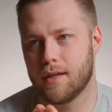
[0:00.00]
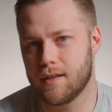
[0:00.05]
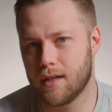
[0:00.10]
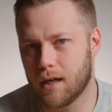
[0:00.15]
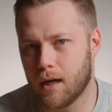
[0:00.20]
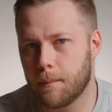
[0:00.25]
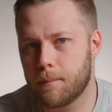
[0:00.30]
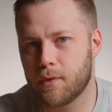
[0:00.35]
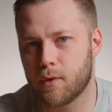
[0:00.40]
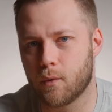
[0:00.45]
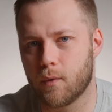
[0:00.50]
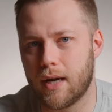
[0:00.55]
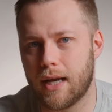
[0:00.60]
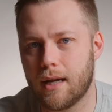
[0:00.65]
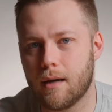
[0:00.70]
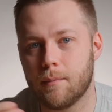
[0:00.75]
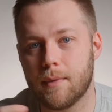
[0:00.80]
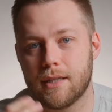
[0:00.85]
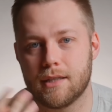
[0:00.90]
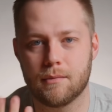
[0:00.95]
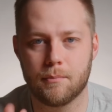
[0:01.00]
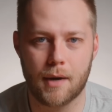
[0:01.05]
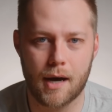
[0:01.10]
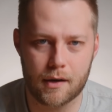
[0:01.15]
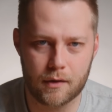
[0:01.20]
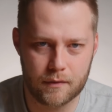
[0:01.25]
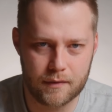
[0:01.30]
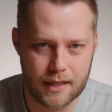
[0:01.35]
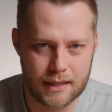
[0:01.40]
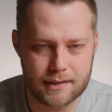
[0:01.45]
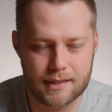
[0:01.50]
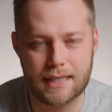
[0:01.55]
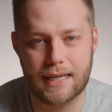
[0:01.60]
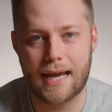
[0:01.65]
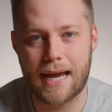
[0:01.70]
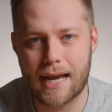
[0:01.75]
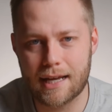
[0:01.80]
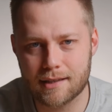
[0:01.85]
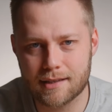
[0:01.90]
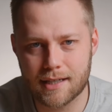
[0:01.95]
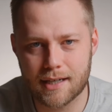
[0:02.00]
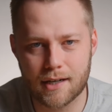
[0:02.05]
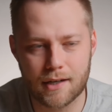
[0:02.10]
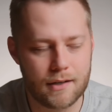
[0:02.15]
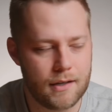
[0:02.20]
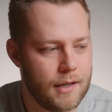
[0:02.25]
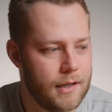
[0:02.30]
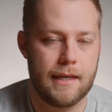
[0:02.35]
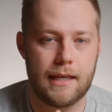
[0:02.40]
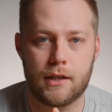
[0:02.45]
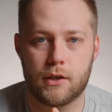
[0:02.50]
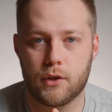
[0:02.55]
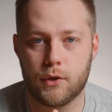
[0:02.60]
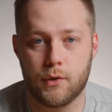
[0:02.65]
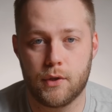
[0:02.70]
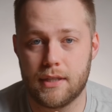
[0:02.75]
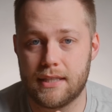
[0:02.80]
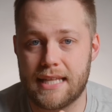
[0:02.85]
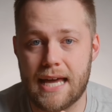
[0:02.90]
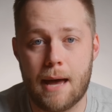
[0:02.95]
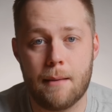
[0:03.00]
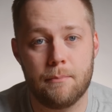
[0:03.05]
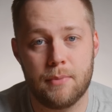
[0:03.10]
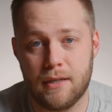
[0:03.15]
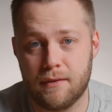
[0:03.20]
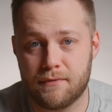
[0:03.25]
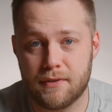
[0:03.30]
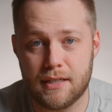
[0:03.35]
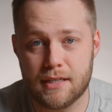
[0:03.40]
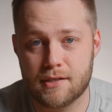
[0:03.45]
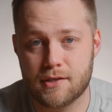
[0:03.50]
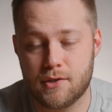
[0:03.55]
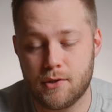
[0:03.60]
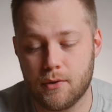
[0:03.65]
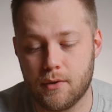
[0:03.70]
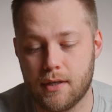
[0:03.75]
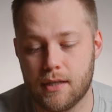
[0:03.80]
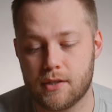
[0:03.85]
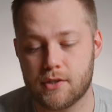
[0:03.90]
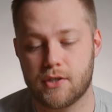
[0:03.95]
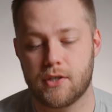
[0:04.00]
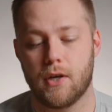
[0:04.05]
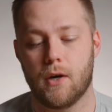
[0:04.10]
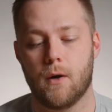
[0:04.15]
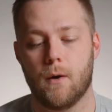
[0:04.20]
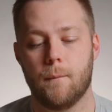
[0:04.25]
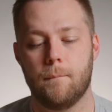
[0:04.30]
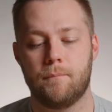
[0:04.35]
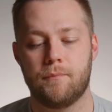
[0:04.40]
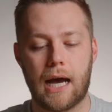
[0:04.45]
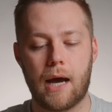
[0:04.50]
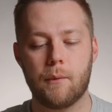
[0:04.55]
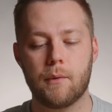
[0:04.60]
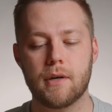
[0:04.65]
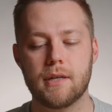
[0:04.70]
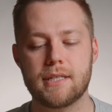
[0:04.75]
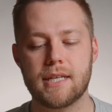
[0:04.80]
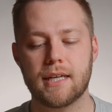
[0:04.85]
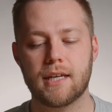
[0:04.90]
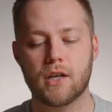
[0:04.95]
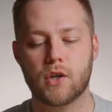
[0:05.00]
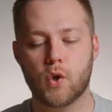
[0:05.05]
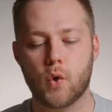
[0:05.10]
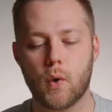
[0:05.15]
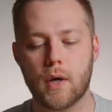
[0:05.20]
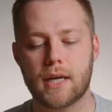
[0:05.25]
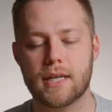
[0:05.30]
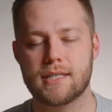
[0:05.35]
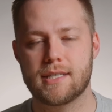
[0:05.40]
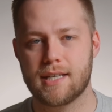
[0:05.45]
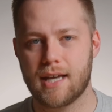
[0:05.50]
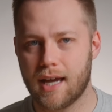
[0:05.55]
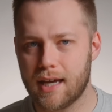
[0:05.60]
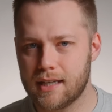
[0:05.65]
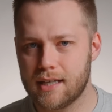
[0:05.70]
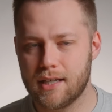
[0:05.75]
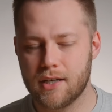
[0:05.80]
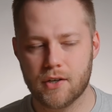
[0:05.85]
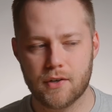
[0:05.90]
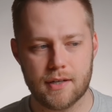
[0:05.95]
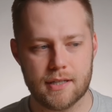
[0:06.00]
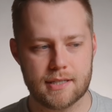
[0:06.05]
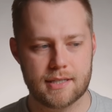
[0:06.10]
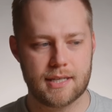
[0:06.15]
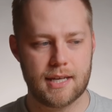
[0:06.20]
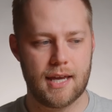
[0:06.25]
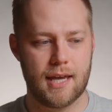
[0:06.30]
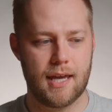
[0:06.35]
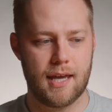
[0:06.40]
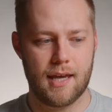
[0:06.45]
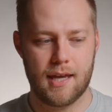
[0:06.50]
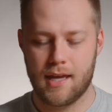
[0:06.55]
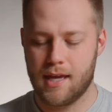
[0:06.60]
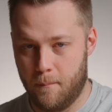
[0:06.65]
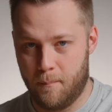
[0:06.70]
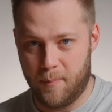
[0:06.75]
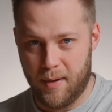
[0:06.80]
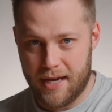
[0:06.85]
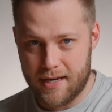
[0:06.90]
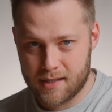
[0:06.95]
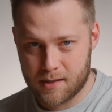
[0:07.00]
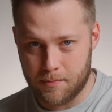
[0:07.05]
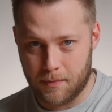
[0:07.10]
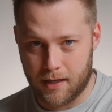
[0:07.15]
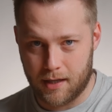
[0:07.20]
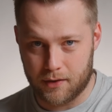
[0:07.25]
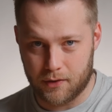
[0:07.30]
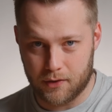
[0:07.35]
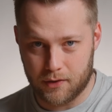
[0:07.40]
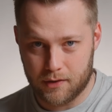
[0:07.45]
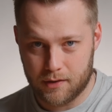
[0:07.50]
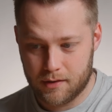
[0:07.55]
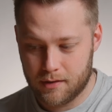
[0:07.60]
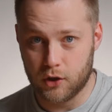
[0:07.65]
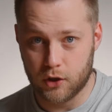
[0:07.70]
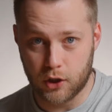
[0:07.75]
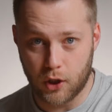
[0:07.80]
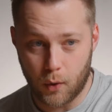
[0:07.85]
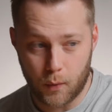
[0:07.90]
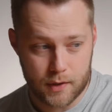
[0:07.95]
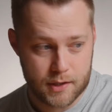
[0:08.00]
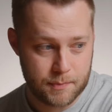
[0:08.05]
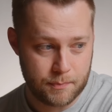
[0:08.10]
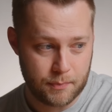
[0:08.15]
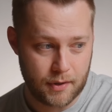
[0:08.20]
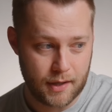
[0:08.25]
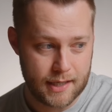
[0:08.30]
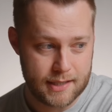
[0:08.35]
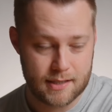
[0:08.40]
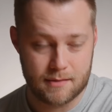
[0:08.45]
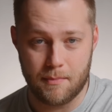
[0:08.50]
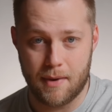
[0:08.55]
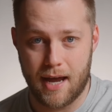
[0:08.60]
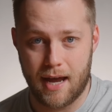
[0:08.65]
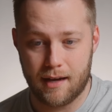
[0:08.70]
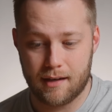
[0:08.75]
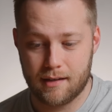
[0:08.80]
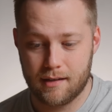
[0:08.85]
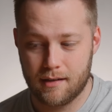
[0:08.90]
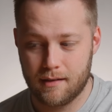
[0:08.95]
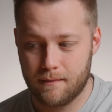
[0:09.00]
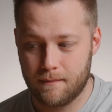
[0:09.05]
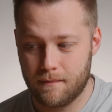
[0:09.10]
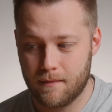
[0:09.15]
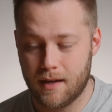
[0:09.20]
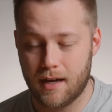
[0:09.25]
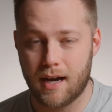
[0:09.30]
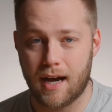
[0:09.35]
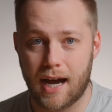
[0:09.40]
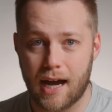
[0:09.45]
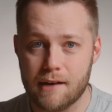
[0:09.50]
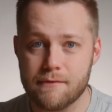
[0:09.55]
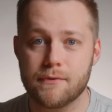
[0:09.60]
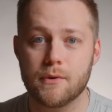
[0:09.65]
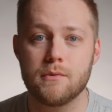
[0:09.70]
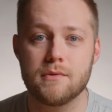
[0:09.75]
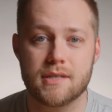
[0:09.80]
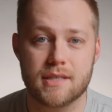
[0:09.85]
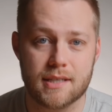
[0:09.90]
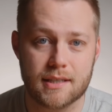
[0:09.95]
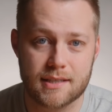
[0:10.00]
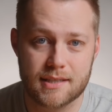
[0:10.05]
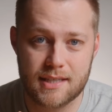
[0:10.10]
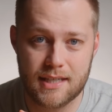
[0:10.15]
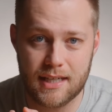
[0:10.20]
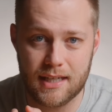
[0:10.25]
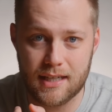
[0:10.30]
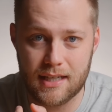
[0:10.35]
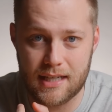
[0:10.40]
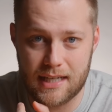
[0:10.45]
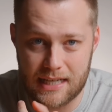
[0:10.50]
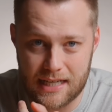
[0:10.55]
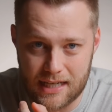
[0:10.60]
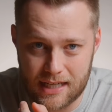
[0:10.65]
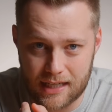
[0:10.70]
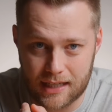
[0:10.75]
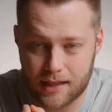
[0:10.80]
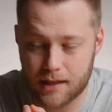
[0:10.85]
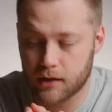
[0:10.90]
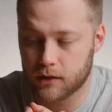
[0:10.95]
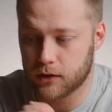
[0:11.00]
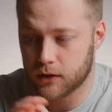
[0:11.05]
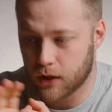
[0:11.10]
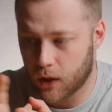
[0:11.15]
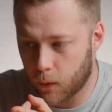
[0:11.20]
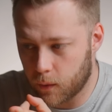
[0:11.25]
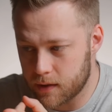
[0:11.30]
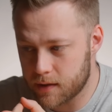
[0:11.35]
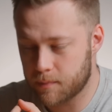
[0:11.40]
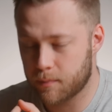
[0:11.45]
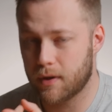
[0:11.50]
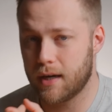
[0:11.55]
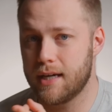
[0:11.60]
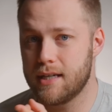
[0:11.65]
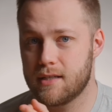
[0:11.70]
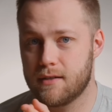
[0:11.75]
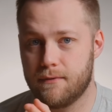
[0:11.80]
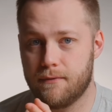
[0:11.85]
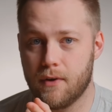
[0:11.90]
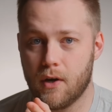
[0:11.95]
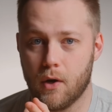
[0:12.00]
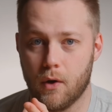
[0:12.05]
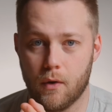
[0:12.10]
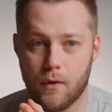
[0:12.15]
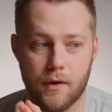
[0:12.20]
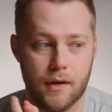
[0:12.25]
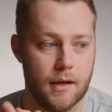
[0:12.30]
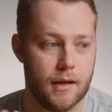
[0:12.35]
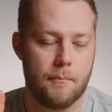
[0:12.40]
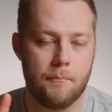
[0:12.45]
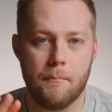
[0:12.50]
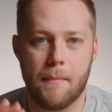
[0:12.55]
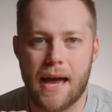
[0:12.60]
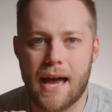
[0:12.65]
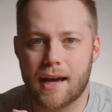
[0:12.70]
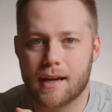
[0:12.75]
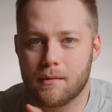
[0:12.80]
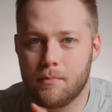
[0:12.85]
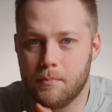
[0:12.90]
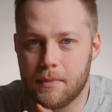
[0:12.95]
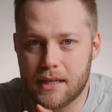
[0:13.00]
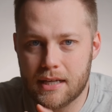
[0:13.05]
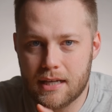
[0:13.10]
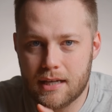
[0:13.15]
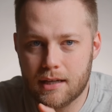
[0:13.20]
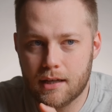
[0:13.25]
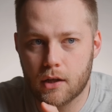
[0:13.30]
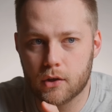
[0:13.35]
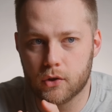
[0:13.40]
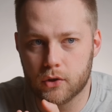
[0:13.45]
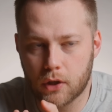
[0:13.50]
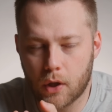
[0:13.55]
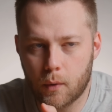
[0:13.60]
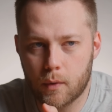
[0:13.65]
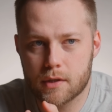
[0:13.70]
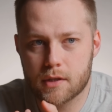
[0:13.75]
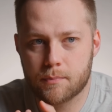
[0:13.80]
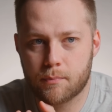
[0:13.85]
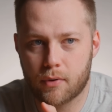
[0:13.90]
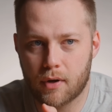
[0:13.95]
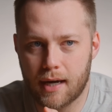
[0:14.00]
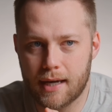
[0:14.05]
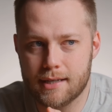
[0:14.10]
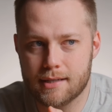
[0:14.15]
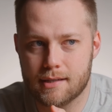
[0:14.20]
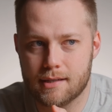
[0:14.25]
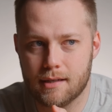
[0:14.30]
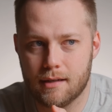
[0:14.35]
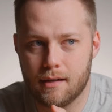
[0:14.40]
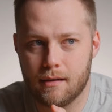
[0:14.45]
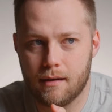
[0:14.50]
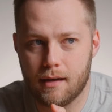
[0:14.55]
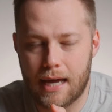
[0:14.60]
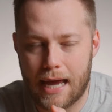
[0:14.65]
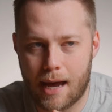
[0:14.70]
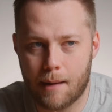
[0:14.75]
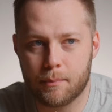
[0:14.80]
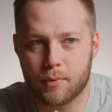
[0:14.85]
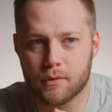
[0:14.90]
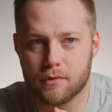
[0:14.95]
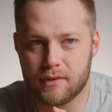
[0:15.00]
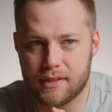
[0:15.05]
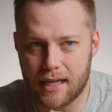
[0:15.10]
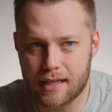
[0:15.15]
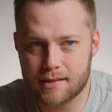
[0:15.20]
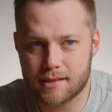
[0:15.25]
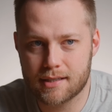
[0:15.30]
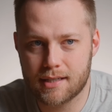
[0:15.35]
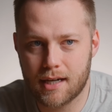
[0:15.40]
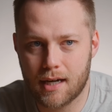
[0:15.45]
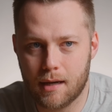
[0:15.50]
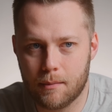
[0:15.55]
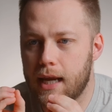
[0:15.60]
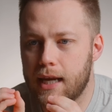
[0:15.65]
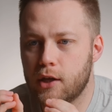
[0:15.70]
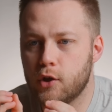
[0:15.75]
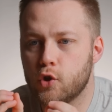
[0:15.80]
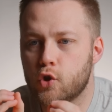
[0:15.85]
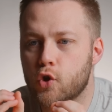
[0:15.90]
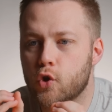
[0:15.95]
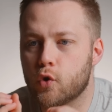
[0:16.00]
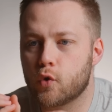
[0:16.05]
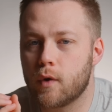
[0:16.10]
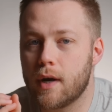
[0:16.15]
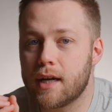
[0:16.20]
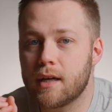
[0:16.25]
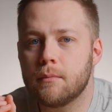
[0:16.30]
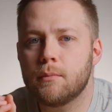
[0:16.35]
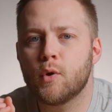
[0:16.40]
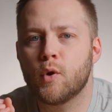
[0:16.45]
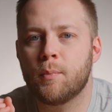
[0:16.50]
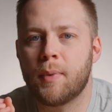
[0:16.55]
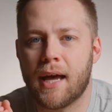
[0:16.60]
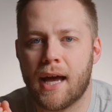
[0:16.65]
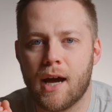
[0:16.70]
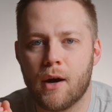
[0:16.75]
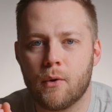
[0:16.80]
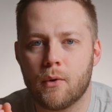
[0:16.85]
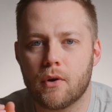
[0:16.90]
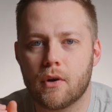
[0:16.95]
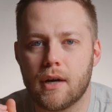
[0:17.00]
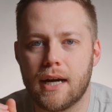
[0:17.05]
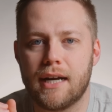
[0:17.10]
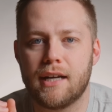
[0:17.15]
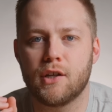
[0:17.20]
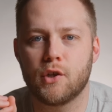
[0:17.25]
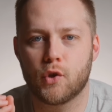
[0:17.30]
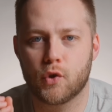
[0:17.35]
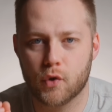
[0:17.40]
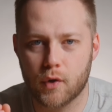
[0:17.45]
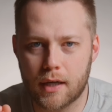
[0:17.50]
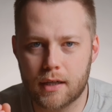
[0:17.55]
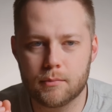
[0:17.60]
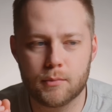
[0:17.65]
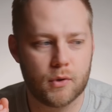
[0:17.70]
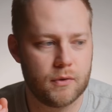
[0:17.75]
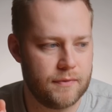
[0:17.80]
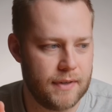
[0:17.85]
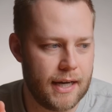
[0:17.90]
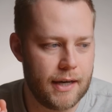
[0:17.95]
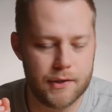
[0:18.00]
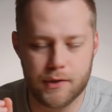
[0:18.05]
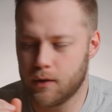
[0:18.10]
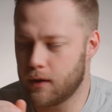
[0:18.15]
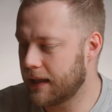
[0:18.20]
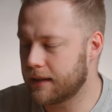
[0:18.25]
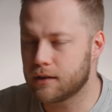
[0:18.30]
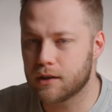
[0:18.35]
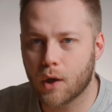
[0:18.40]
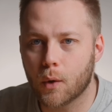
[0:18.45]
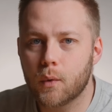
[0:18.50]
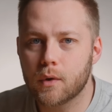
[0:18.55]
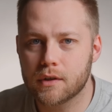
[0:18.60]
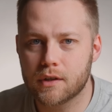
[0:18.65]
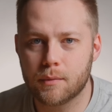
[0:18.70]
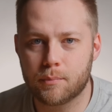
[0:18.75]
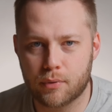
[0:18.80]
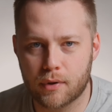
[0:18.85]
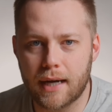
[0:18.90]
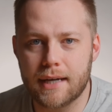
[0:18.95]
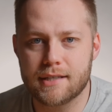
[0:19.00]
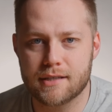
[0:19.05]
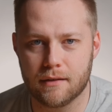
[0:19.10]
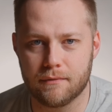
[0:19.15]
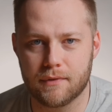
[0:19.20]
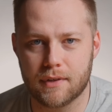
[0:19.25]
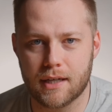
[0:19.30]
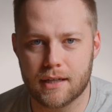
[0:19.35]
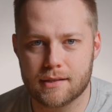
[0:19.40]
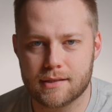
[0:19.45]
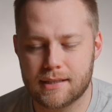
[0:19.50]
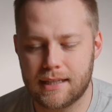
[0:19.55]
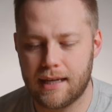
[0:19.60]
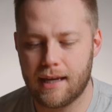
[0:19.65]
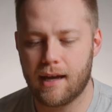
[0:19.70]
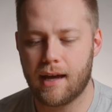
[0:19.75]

to up the RAM, and the model that they had there included that beefiness to it. So I want to take a quick aside here and say base model, lowest priced Mac, iPhone 16e, lowest priced phone, Mac mini, lowest priced Apple desktop, incredible power and incredible value. They lowered the price of this.